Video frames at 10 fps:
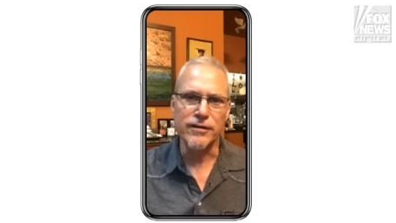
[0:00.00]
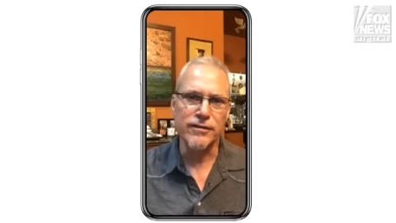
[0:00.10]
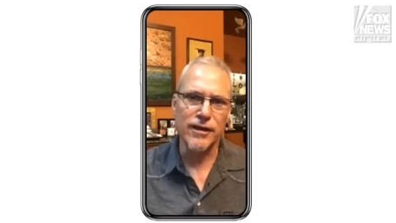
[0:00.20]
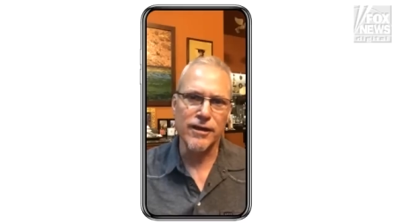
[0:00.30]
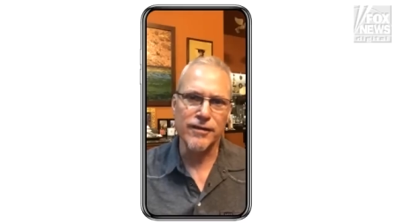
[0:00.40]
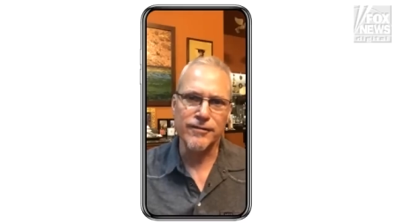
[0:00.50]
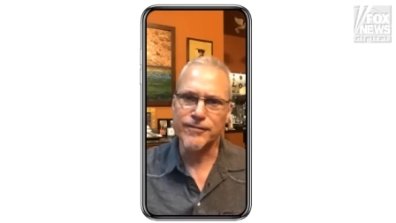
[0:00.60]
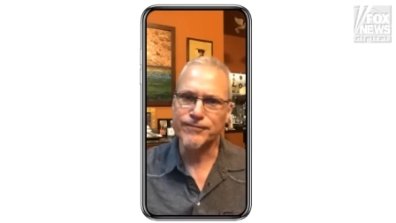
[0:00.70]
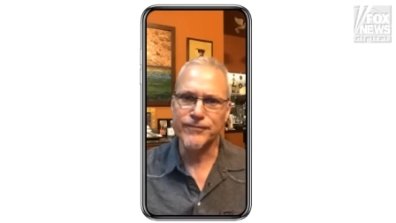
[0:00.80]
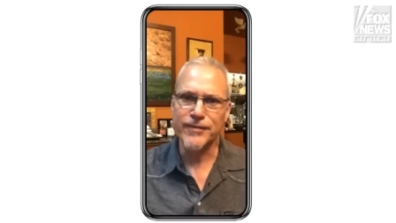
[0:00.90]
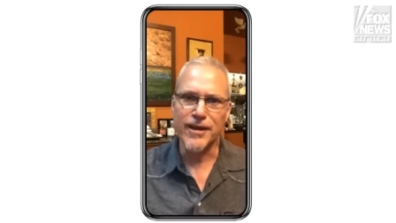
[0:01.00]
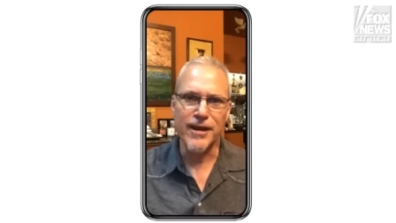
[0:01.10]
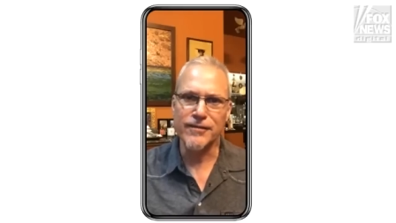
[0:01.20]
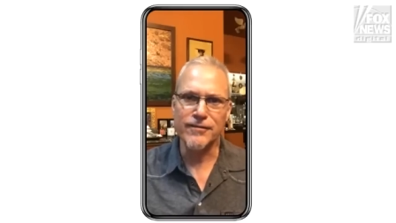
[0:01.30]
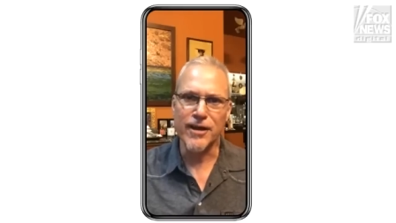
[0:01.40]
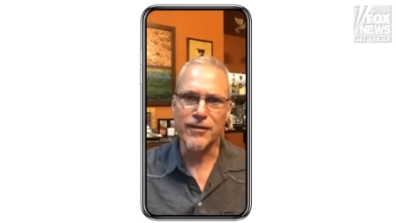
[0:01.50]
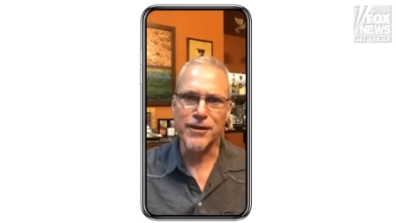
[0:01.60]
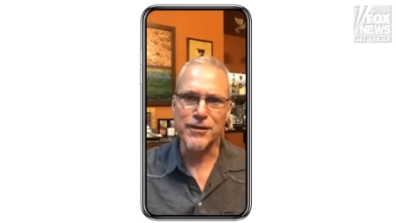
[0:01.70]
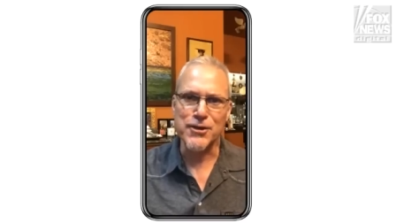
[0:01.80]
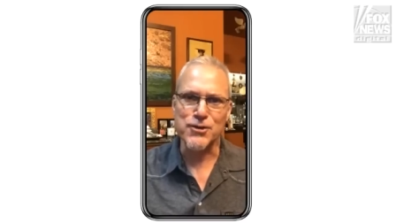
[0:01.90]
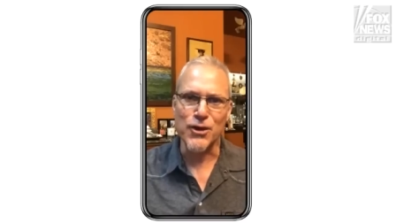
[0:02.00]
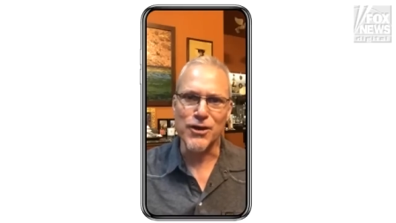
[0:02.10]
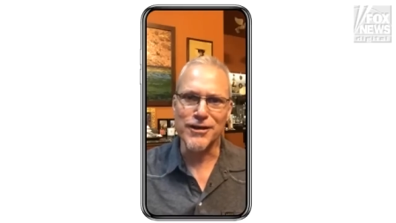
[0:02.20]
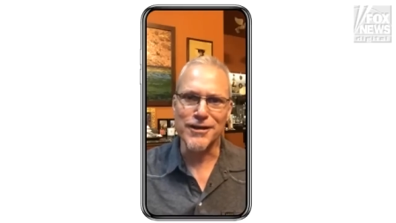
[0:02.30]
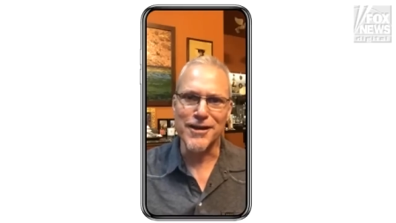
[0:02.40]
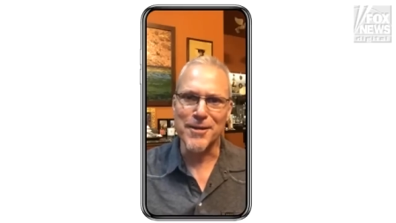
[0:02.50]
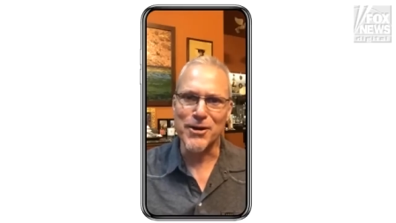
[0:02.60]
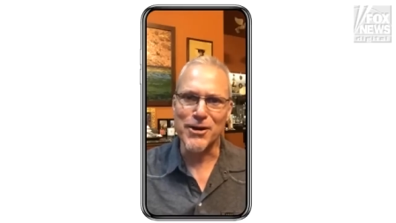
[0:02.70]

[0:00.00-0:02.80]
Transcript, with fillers: and uh, I I think that's wrong, and I'm here